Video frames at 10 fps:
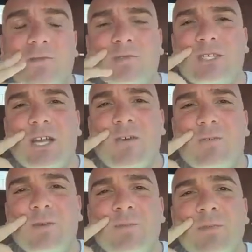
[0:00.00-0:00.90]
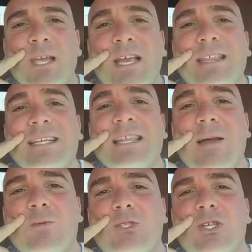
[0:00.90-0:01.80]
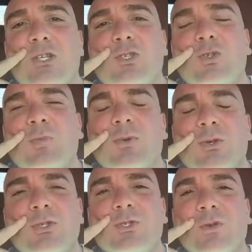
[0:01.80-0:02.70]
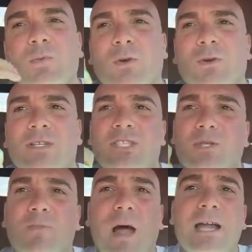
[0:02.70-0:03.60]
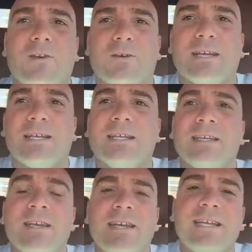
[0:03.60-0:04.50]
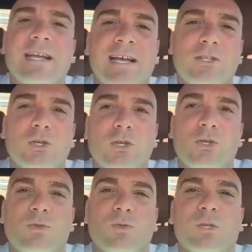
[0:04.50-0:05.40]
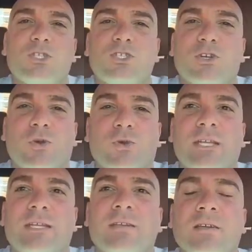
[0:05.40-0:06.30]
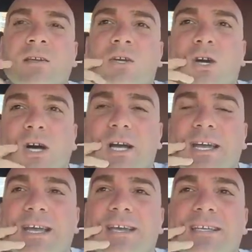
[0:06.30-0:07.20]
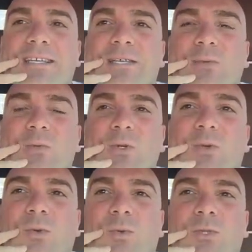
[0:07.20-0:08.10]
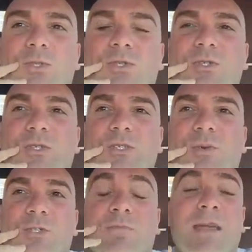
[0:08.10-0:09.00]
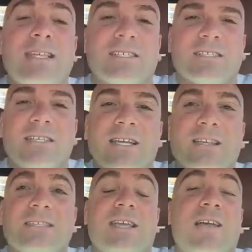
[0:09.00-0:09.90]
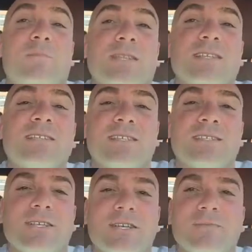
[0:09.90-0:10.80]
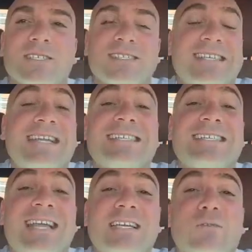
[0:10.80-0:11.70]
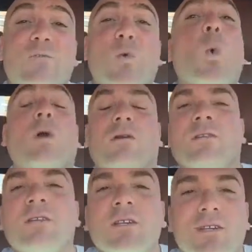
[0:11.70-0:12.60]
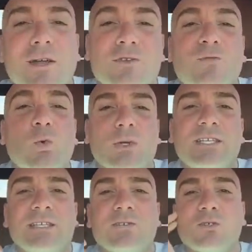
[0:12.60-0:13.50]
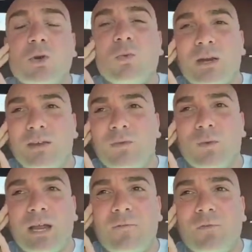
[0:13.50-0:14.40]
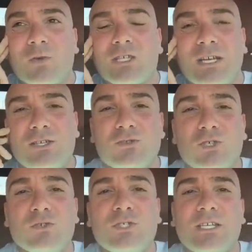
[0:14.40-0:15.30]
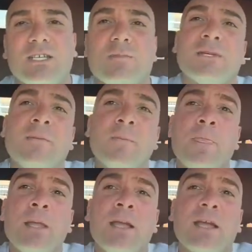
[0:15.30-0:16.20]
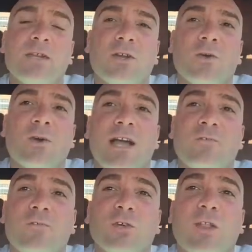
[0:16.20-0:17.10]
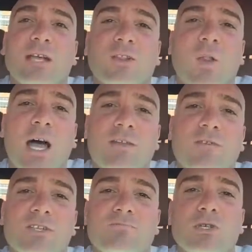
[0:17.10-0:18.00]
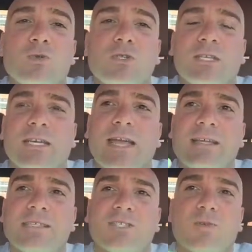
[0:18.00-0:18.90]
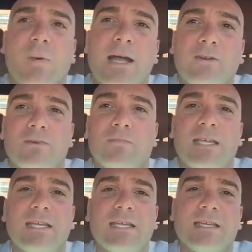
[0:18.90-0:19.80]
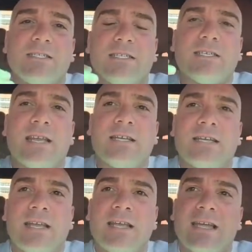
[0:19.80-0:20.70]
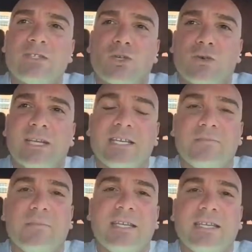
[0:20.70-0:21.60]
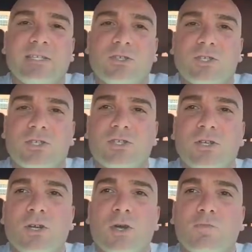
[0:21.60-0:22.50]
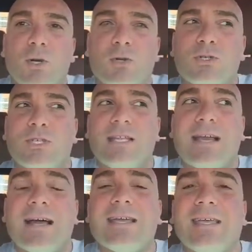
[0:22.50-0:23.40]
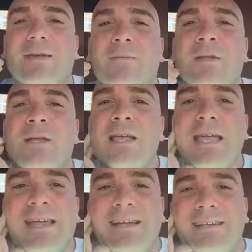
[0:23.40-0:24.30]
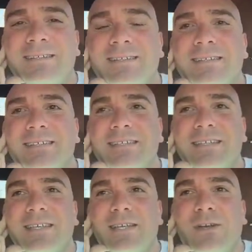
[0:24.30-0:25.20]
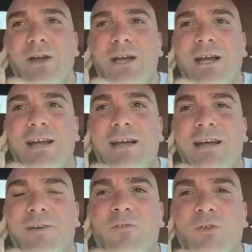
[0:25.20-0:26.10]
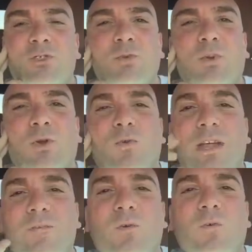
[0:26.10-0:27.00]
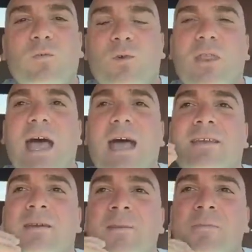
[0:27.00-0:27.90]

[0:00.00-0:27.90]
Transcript: of himself. And I think that was super super inspiring. And he he kind of took you through his journey, and it it, it was it was amazing because I list I've been listening to him since 1994. You know, I was 14 years old when I when I first got introduced to him, and you know, I feel like a lot of his music has inspired me and is in, and and has created me into this person that I am. And you know, I, I feel super grateful for that.